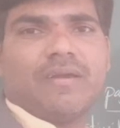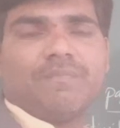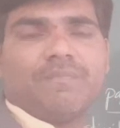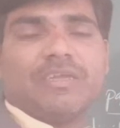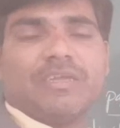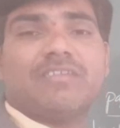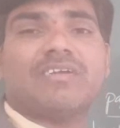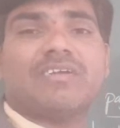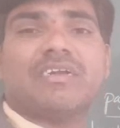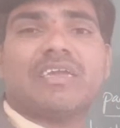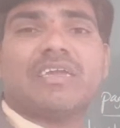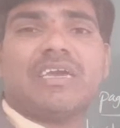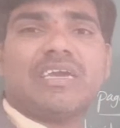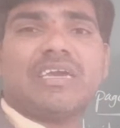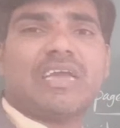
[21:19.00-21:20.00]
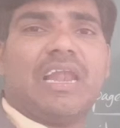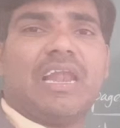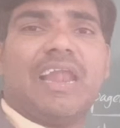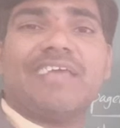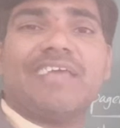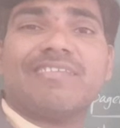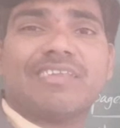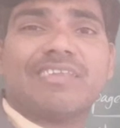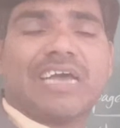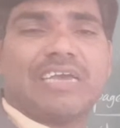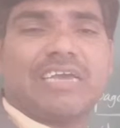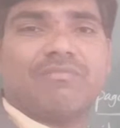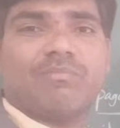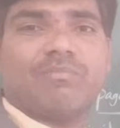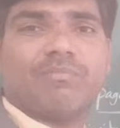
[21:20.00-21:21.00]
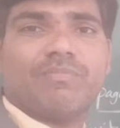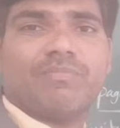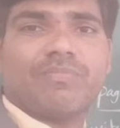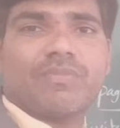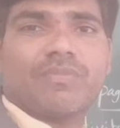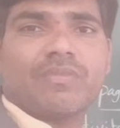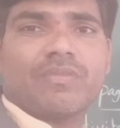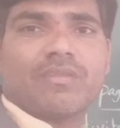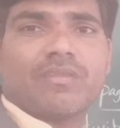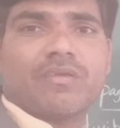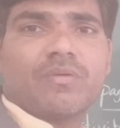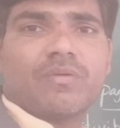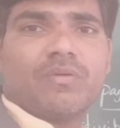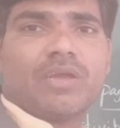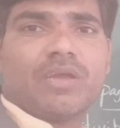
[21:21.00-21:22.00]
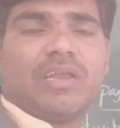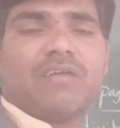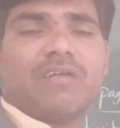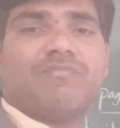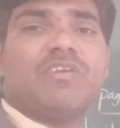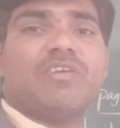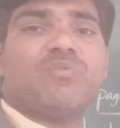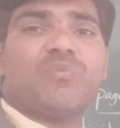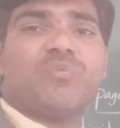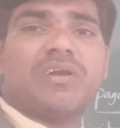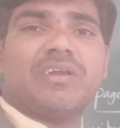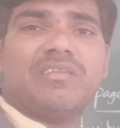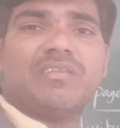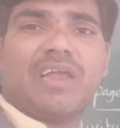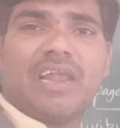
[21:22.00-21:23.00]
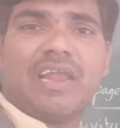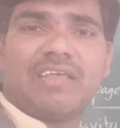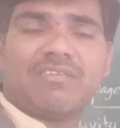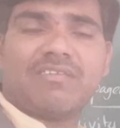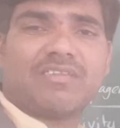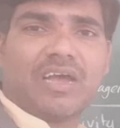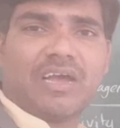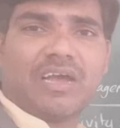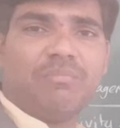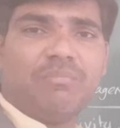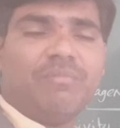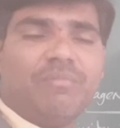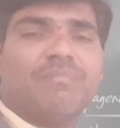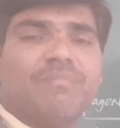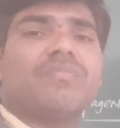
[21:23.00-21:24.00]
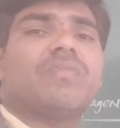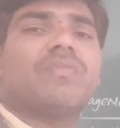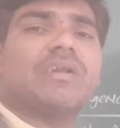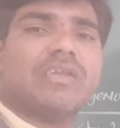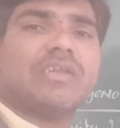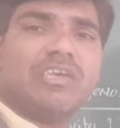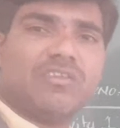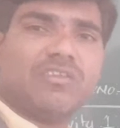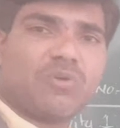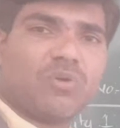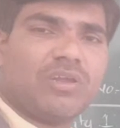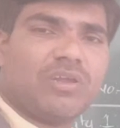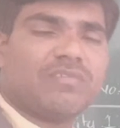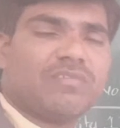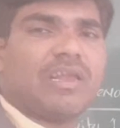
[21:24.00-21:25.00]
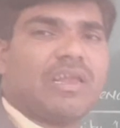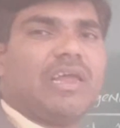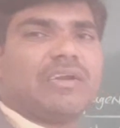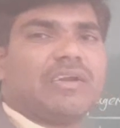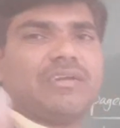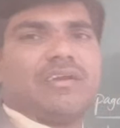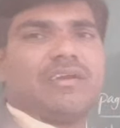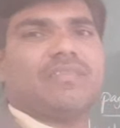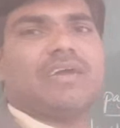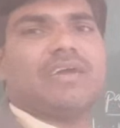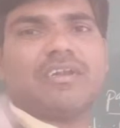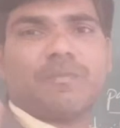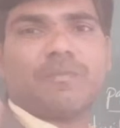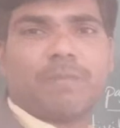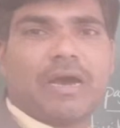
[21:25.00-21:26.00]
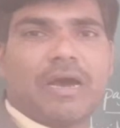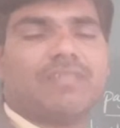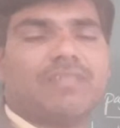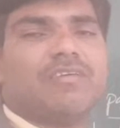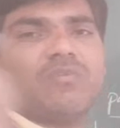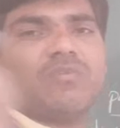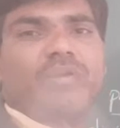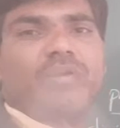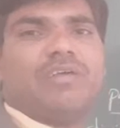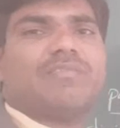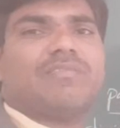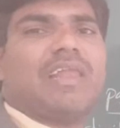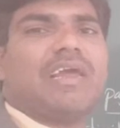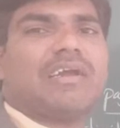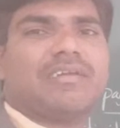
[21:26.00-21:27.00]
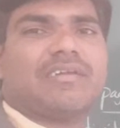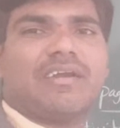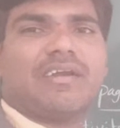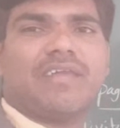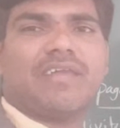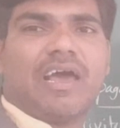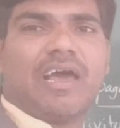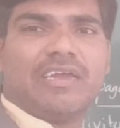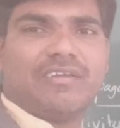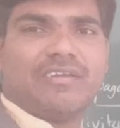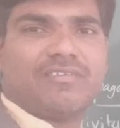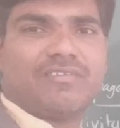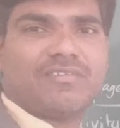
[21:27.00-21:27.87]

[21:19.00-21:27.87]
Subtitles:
It's a take less time. Okay, now which one is the less time? That is only selected. That path is only selected the light.